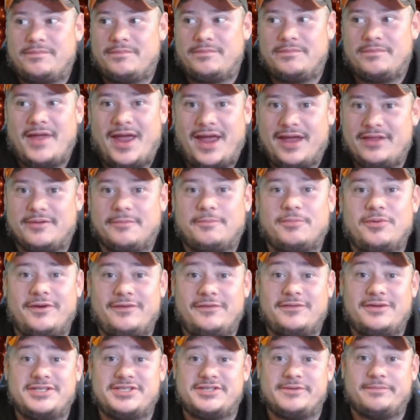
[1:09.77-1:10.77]
had the
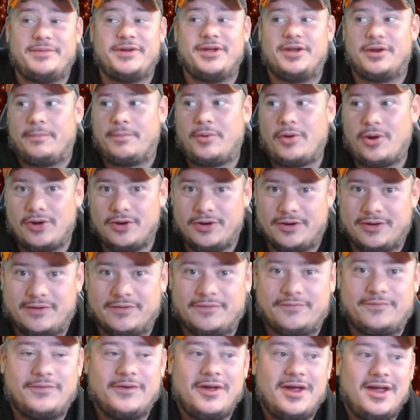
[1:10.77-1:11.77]
privilege of being a part
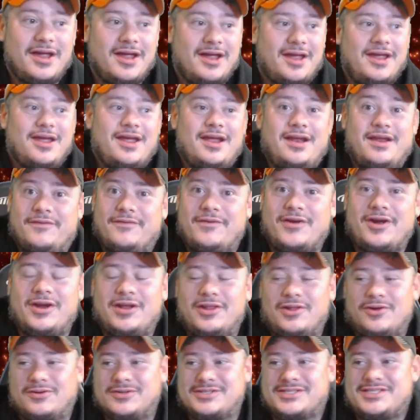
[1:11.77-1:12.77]
of in a very
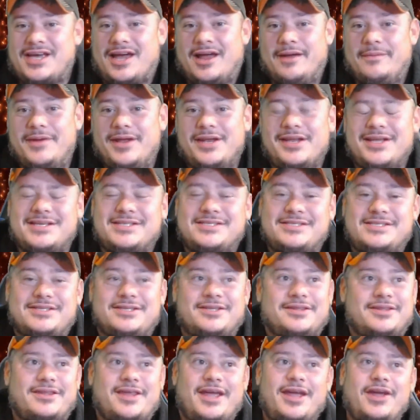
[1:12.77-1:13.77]
long time. It is
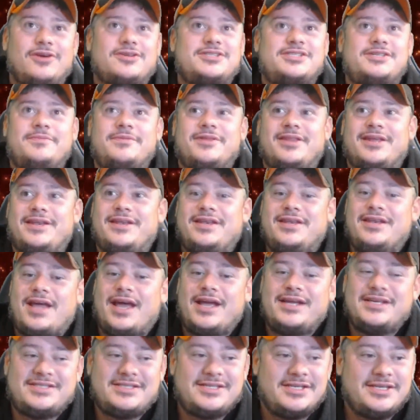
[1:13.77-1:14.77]
they are some of the
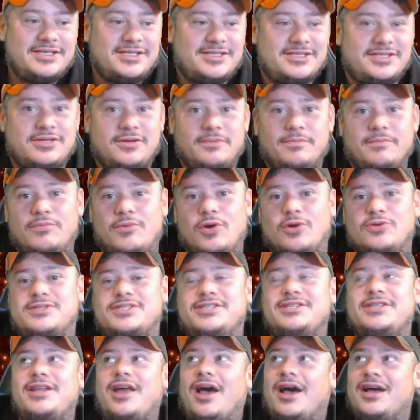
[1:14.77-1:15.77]
nicest,
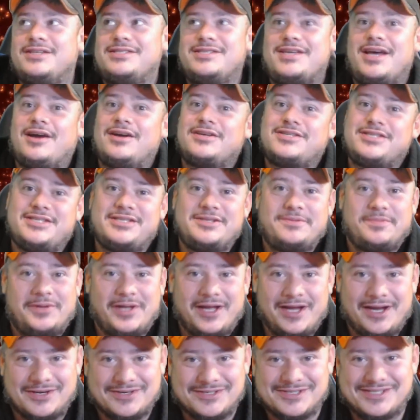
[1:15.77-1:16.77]
most non-toxic
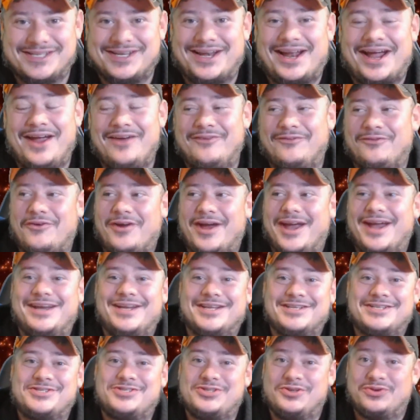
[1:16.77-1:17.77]
players that I've ran
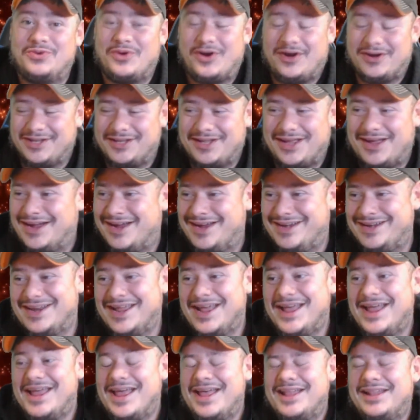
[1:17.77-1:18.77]
into online.
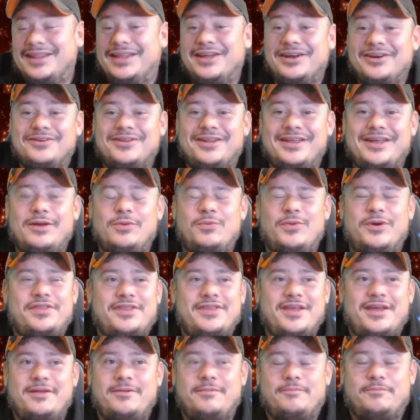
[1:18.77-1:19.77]
Literally
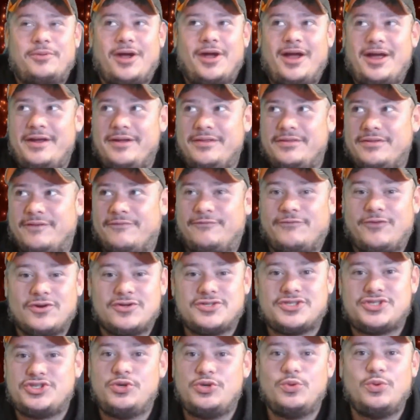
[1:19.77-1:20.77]
within probably the
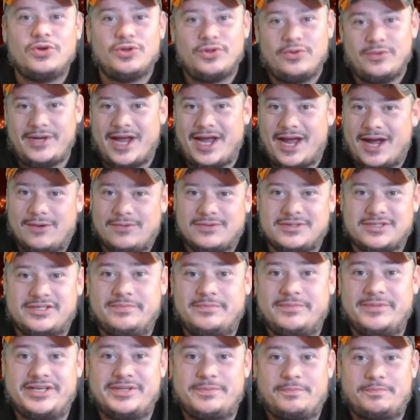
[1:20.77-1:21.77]
first 2 or 3 hours
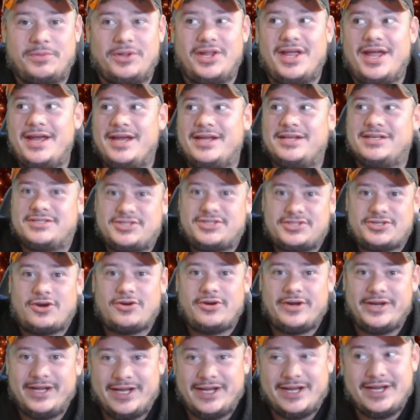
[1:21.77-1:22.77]
of me playing
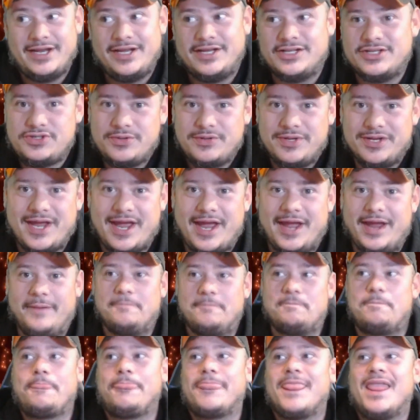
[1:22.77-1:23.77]
starting getting into the
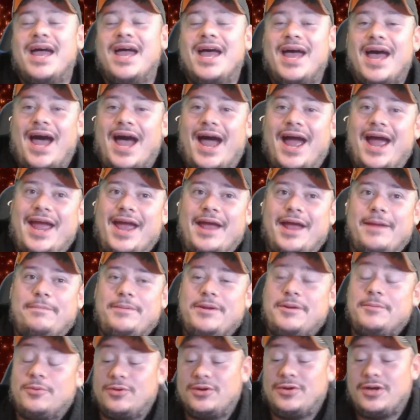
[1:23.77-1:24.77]
game, I had
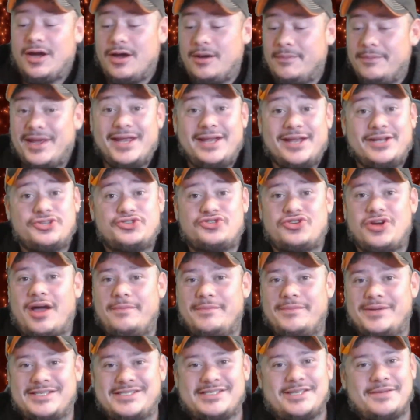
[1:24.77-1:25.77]
people come in,
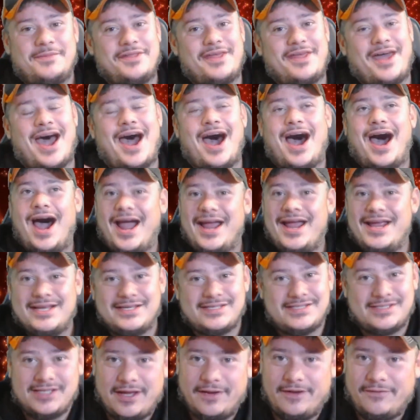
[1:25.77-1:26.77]
drop me some of the
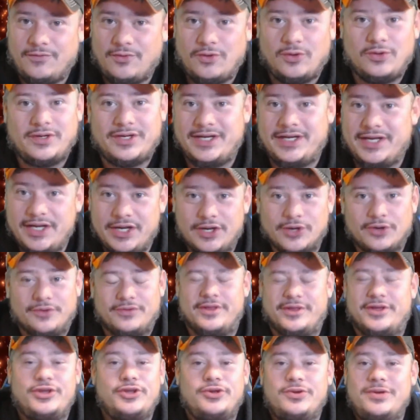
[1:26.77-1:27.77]
highest level gear
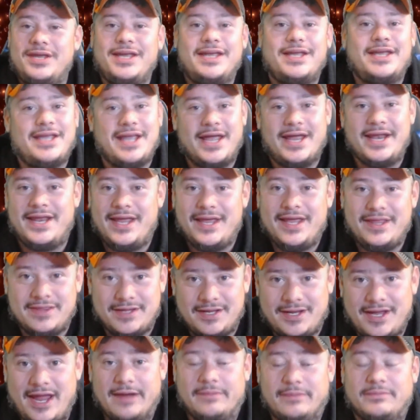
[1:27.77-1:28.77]
that you can get in
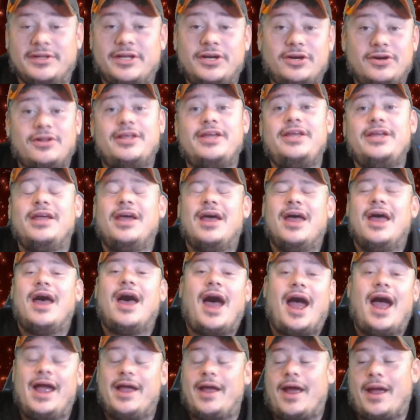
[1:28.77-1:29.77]
the game. Literally,
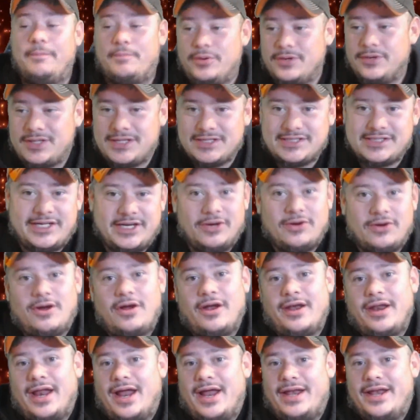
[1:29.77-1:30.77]
I, I put this gear
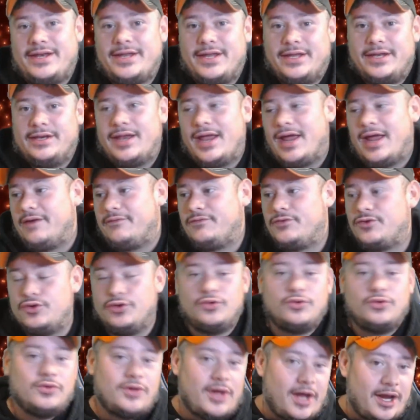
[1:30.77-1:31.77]
on and I didn't have
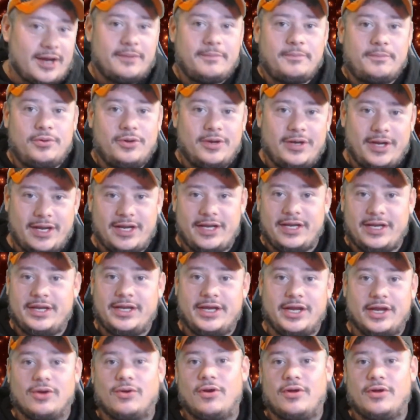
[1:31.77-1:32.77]
to like put any
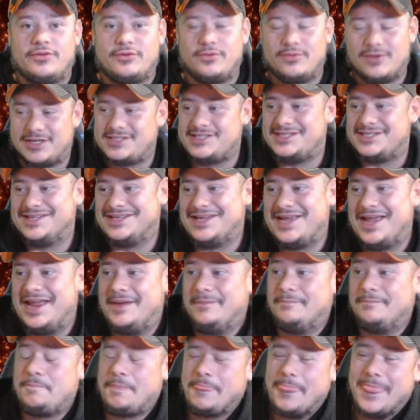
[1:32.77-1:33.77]
gear on the rest of the
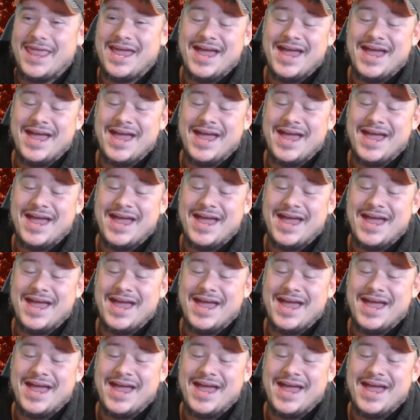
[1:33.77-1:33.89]
game.